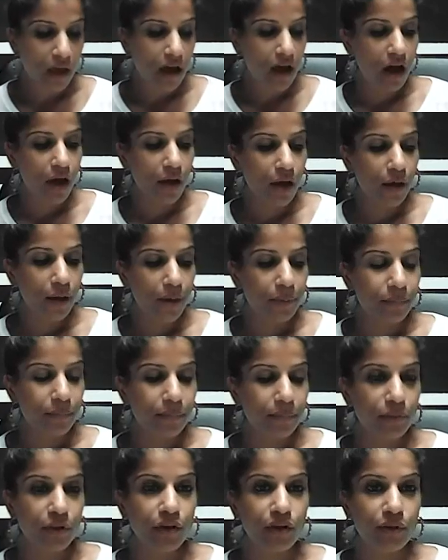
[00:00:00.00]

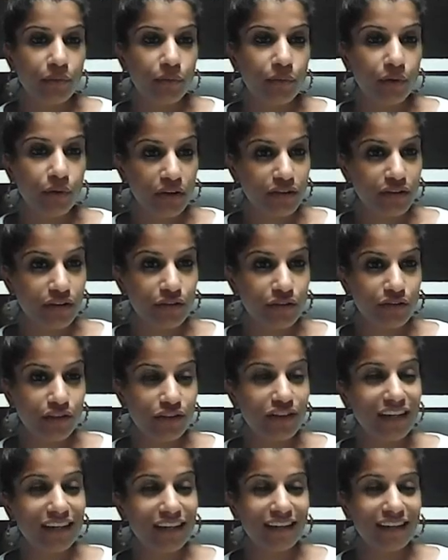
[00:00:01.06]
You can pour yourself a
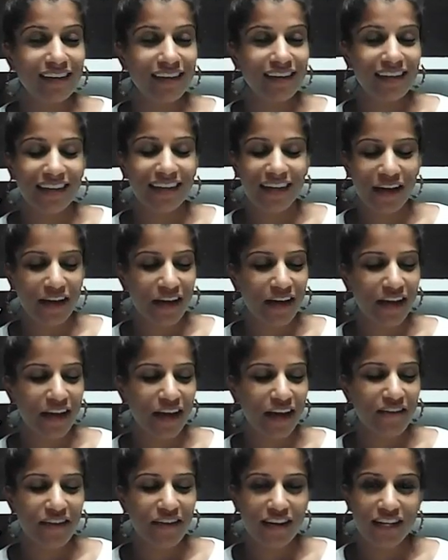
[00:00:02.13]
drink,
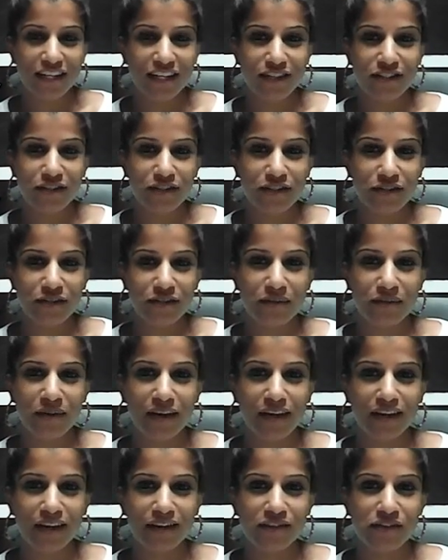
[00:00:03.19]
get ready to
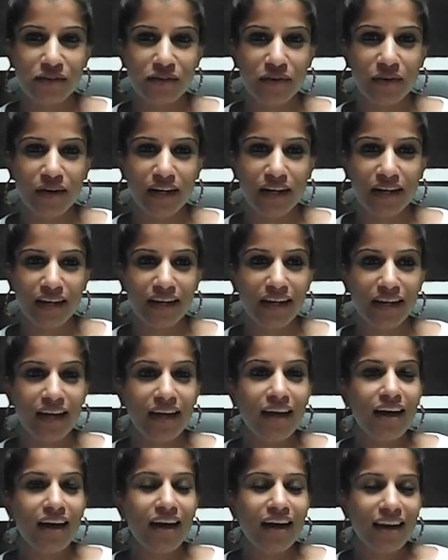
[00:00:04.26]
enjoy
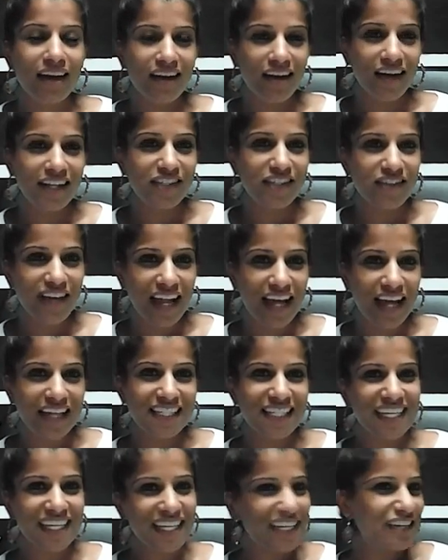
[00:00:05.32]
a nice
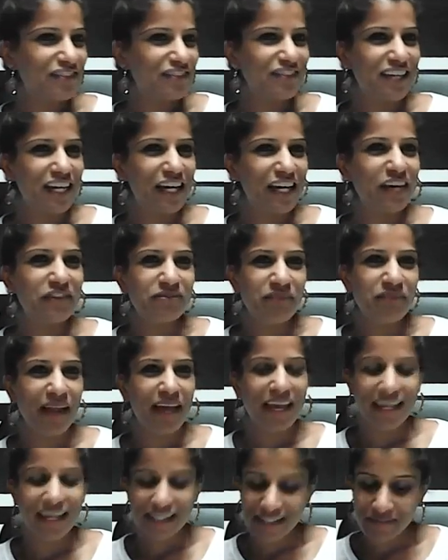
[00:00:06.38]
relaxing evening of
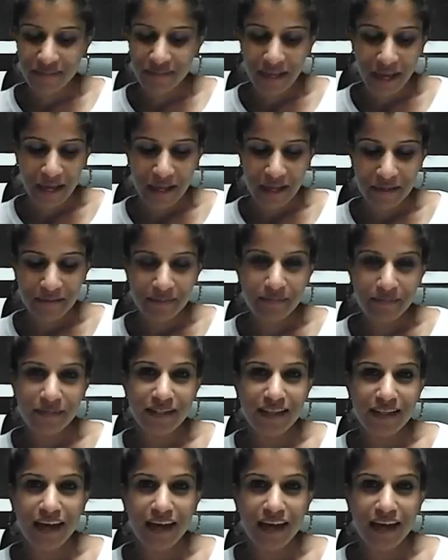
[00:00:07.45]
playing some games.